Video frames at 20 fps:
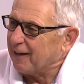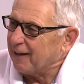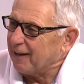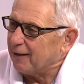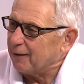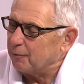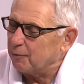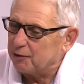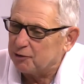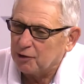
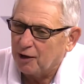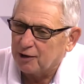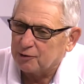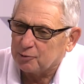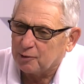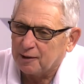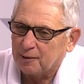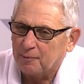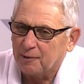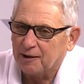We talked
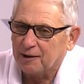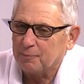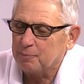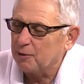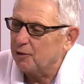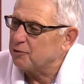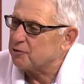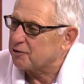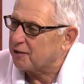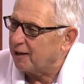with him on the
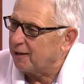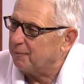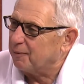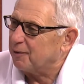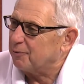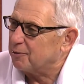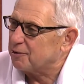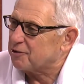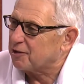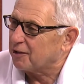postgame. He
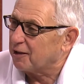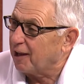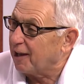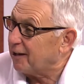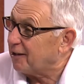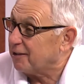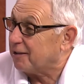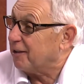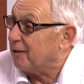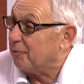was
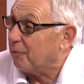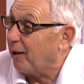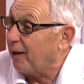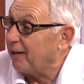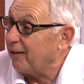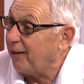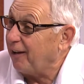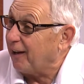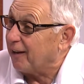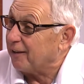elated, and why
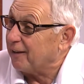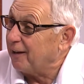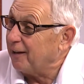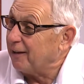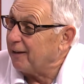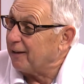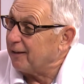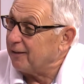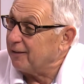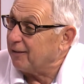not?
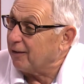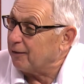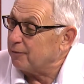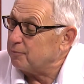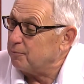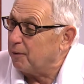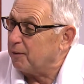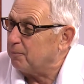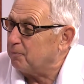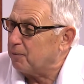Been
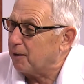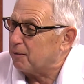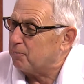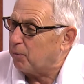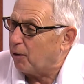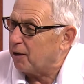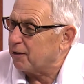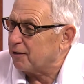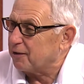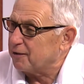a big
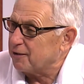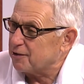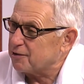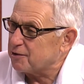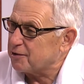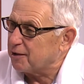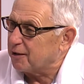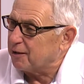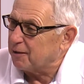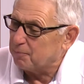part of
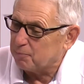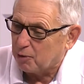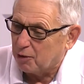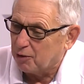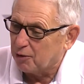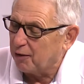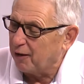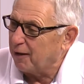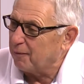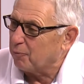this
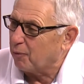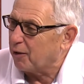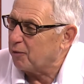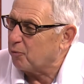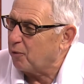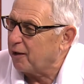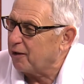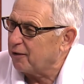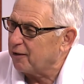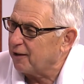program one
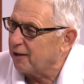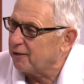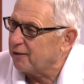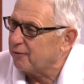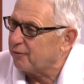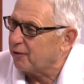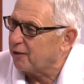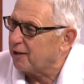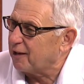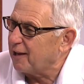way or another for
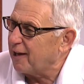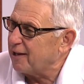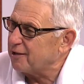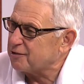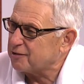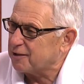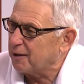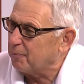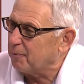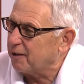the
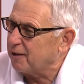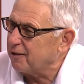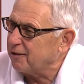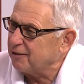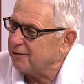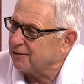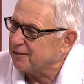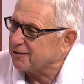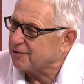last how many years?